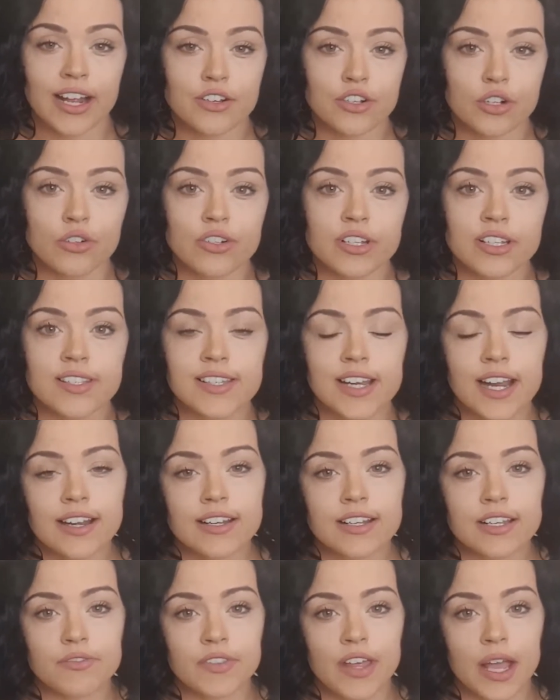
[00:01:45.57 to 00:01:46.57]
I'd
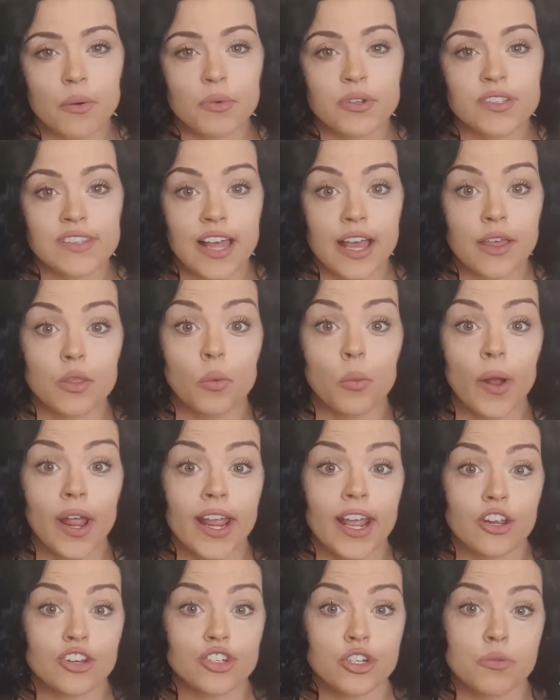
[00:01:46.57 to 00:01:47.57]
understand if that was like the
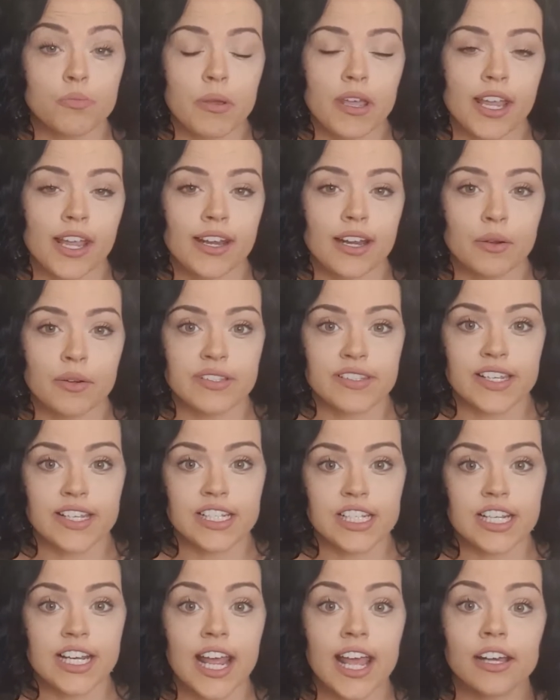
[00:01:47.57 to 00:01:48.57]
weight I should be and I was
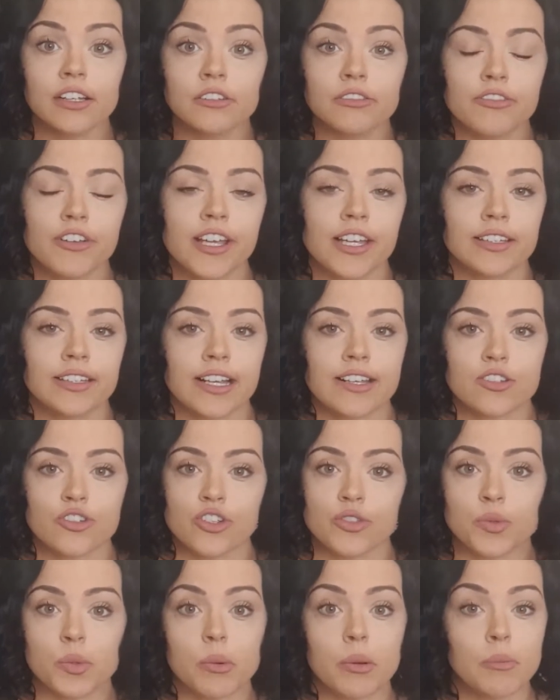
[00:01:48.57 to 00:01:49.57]
eating healthy and that's
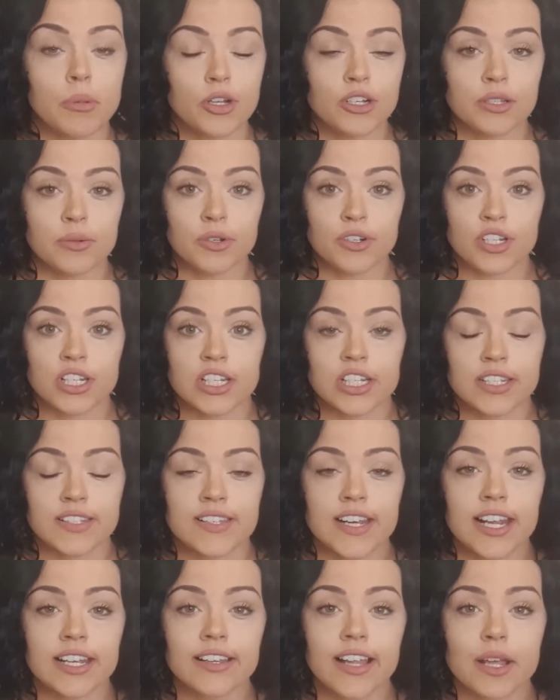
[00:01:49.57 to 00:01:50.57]
just what my body wanted to
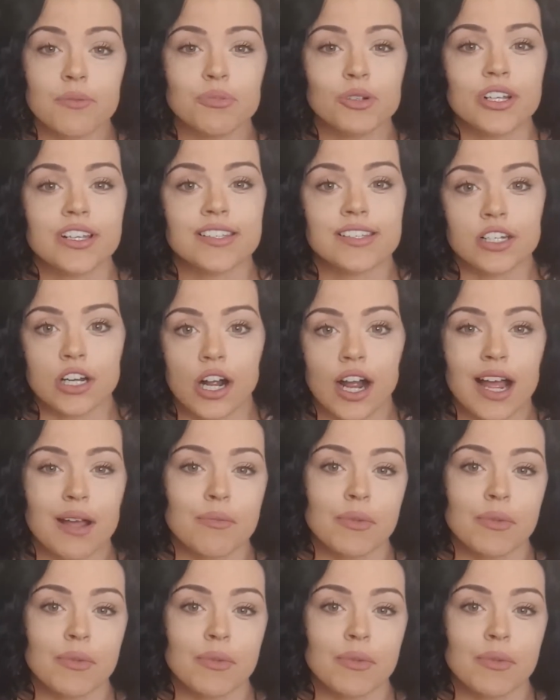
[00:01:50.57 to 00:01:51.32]
stay like, but it's not.